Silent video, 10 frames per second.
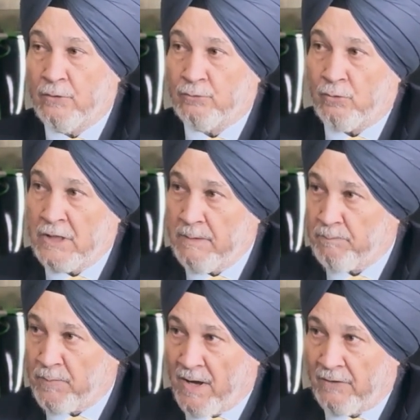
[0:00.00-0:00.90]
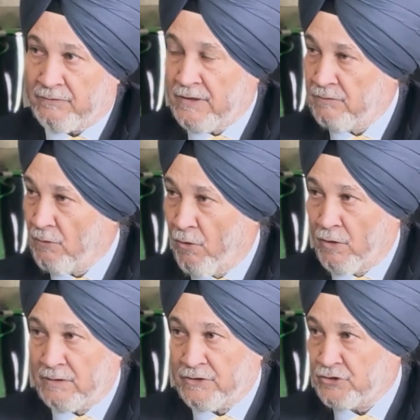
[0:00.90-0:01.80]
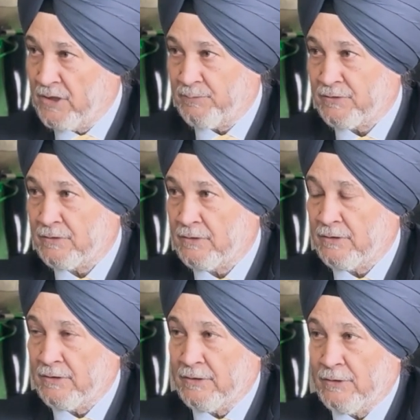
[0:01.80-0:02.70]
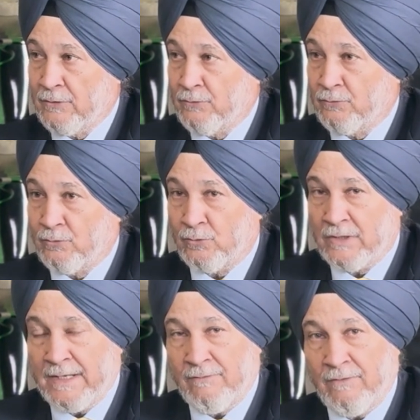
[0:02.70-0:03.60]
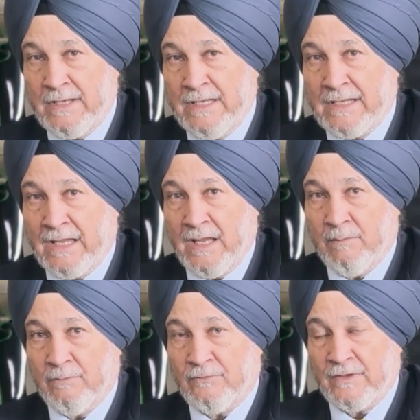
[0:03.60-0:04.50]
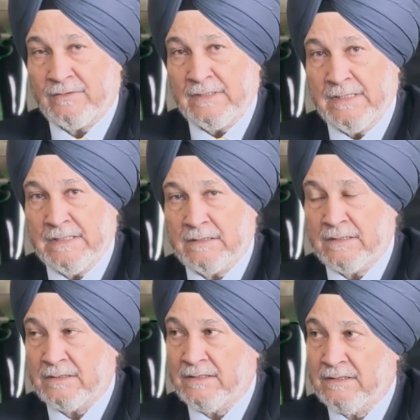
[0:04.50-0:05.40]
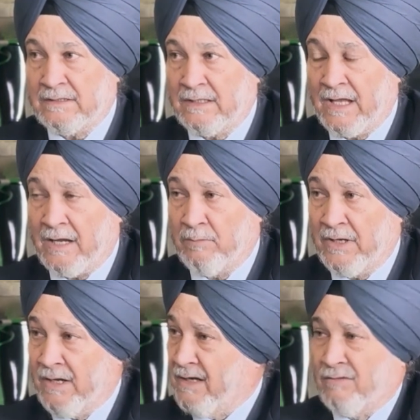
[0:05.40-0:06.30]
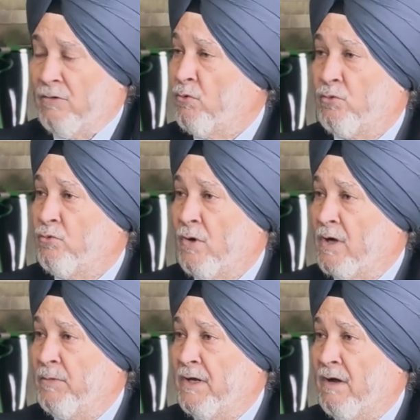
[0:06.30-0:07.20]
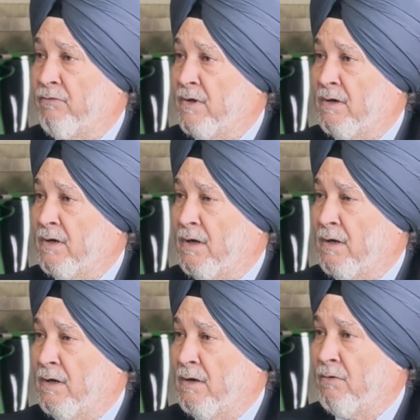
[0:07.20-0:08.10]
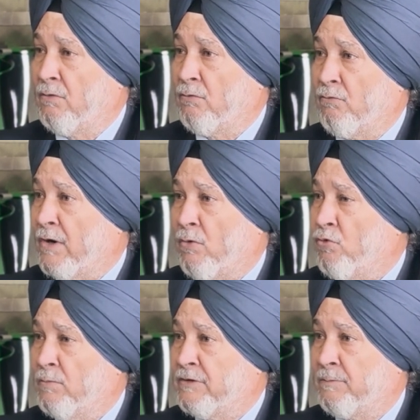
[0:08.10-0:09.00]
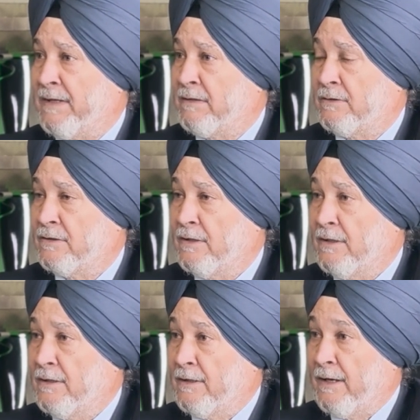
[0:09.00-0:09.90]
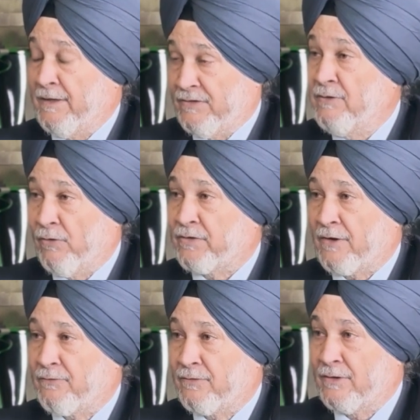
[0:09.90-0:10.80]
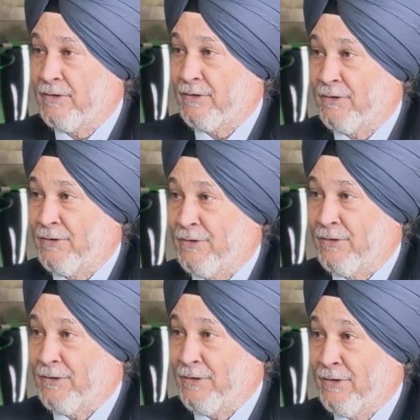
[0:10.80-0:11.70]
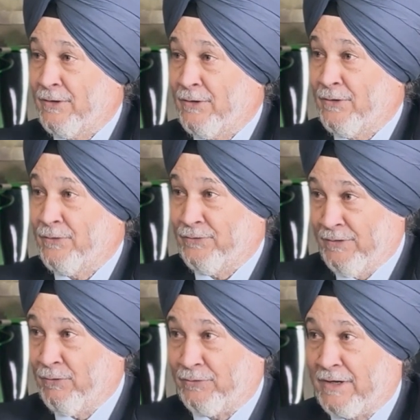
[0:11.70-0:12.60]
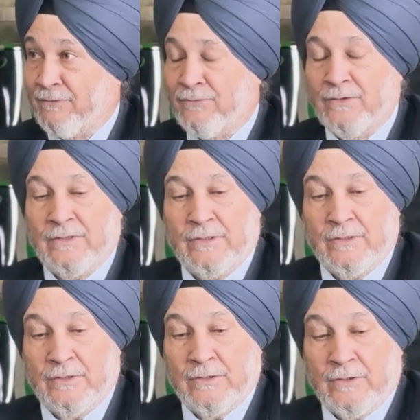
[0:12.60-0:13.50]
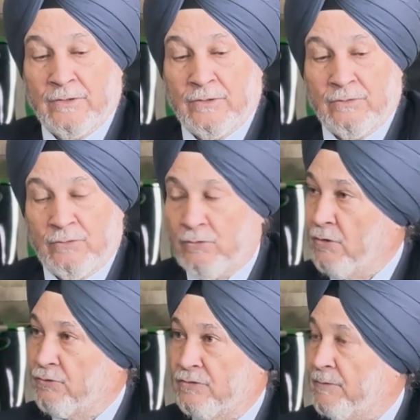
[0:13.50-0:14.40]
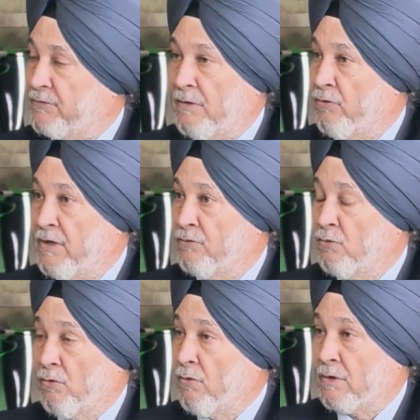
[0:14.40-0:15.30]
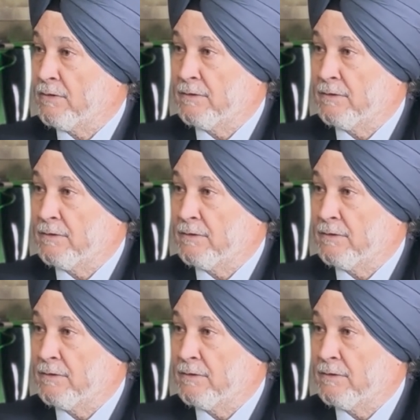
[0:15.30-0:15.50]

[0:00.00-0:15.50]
So he passed, he saw all the ships. So then when he came, first thing he says, Admiral, it doesn't look you are coming after 1 or 2 months passage. And sea was rough. Sea was rough. So your ships are looking so good.